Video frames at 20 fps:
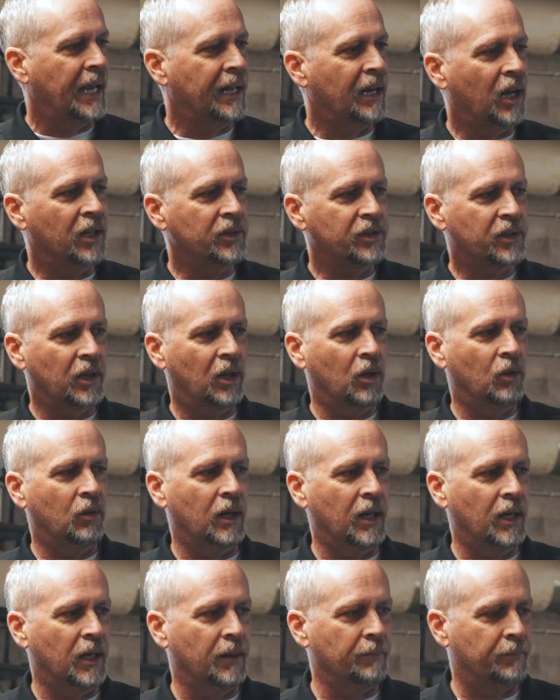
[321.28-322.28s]
And also,
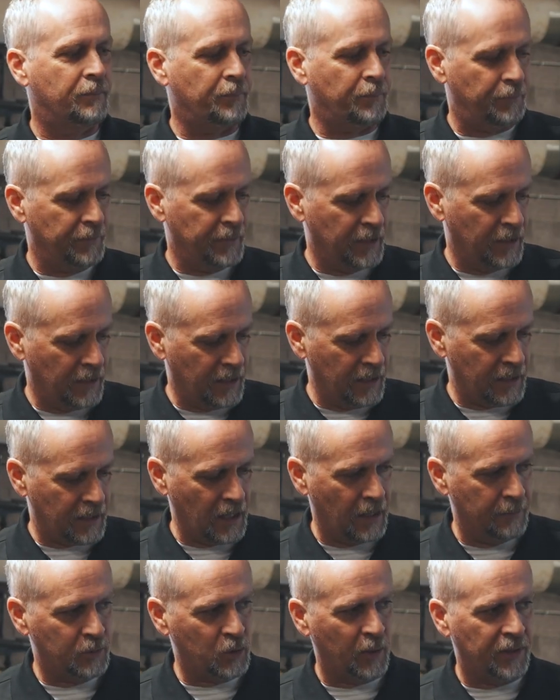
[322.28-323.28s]
um, it
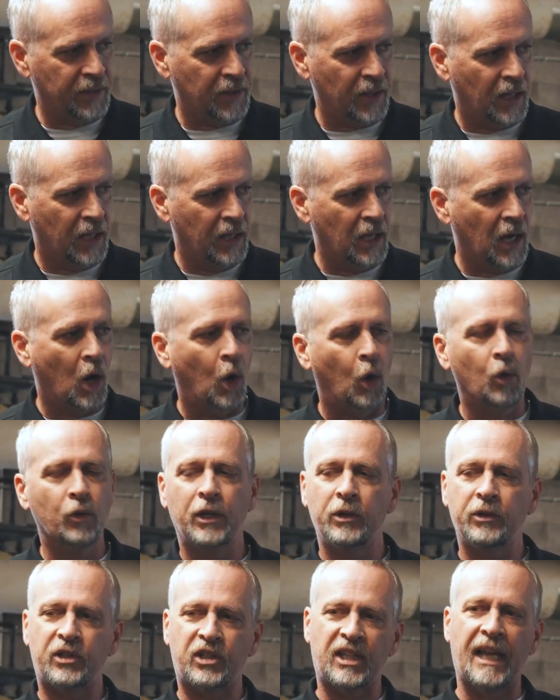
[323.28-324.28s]
comes with a whole
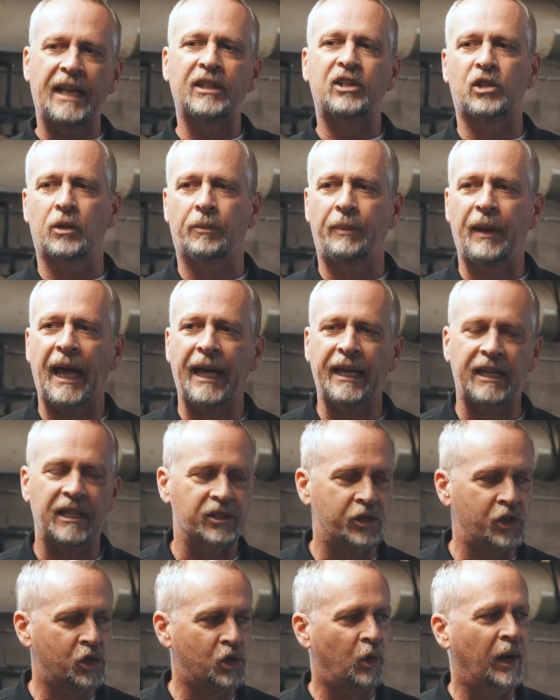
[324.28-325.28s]
new sensor
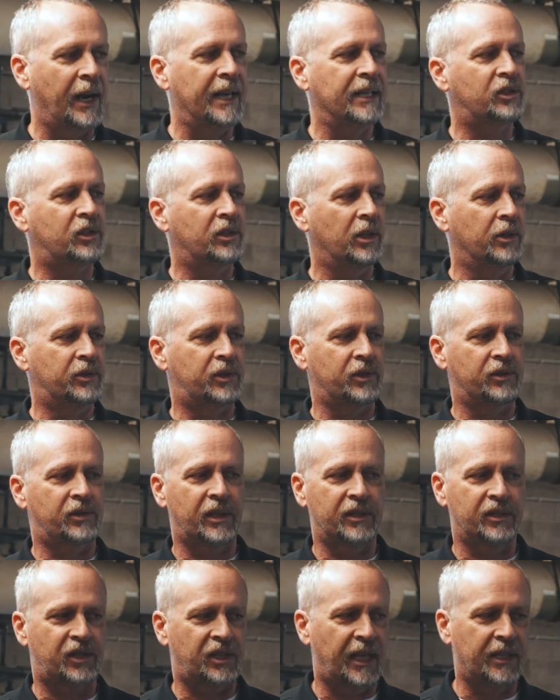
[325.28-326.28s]
package. Transducers
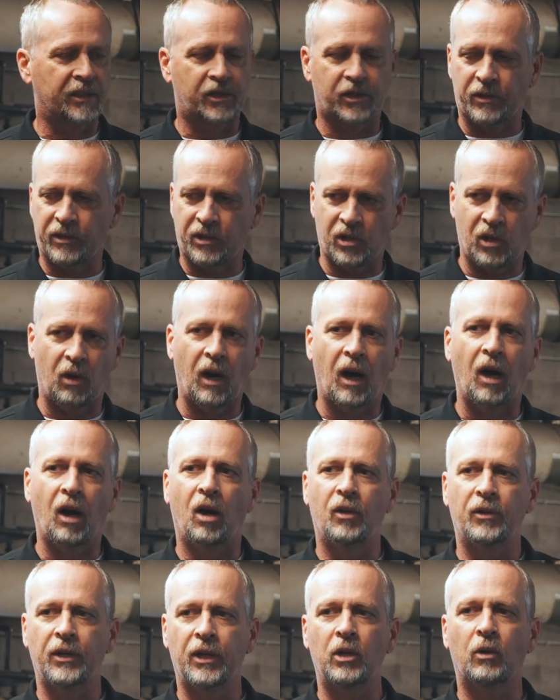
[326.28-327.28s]
and sensors are
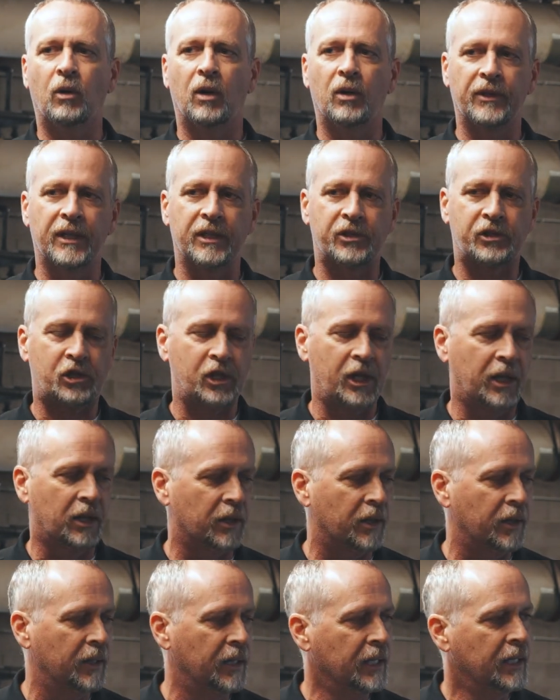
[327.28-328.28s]
all new on this
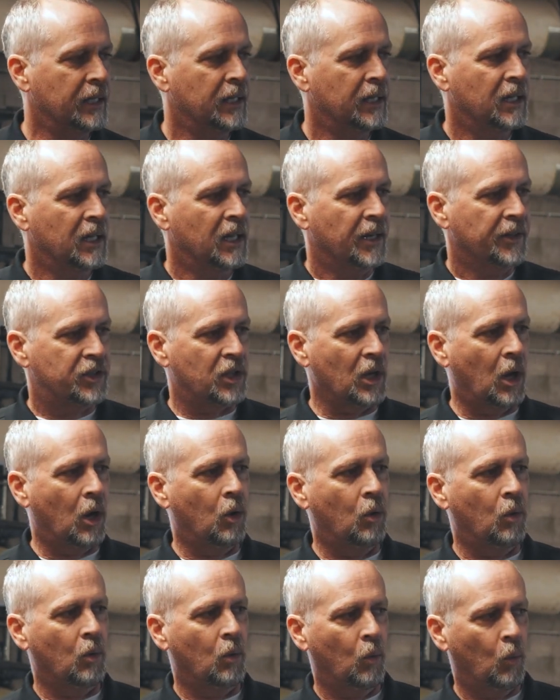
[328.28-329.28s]
chiller.
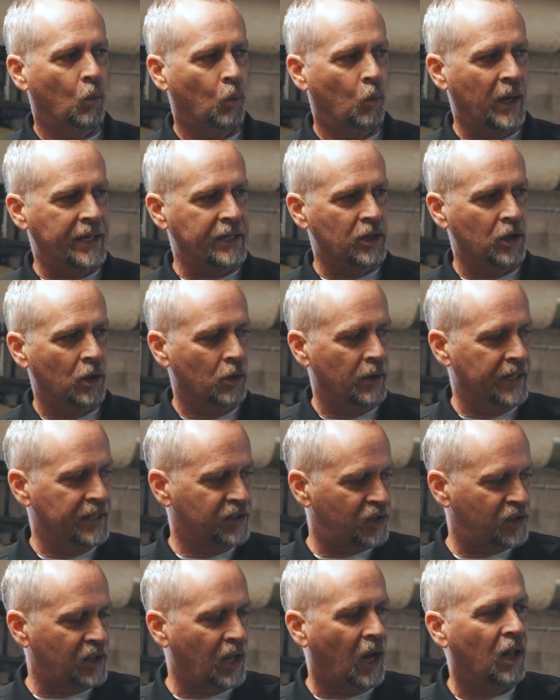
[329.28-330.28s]
So when you're
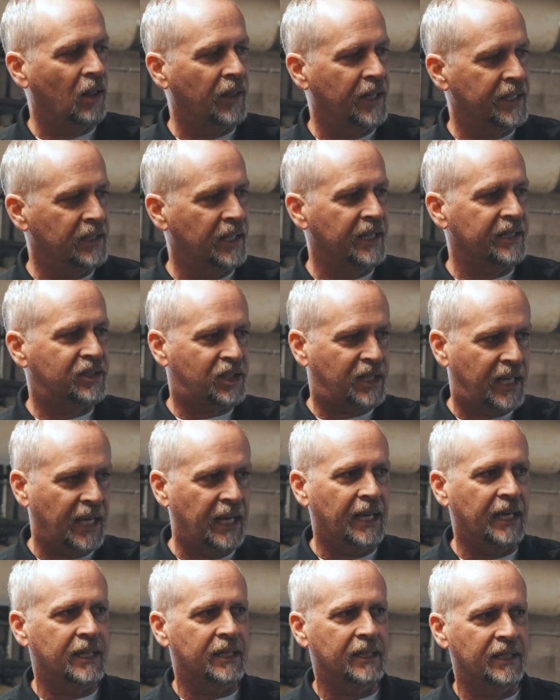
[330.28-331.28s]
installing this
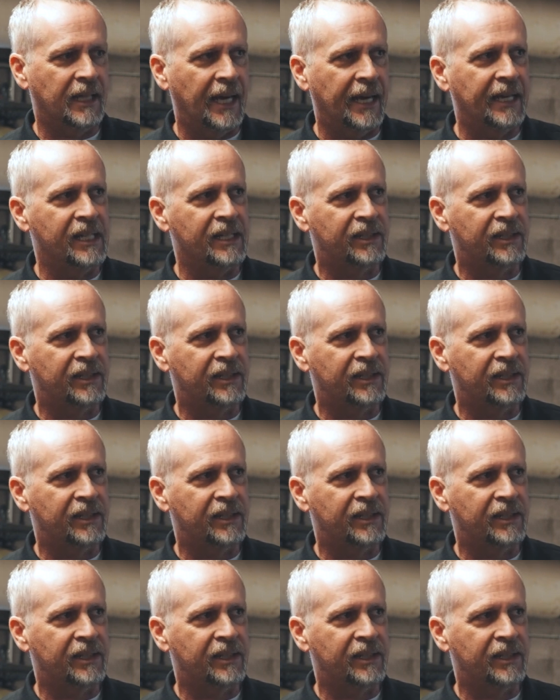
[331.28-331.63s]
kit, that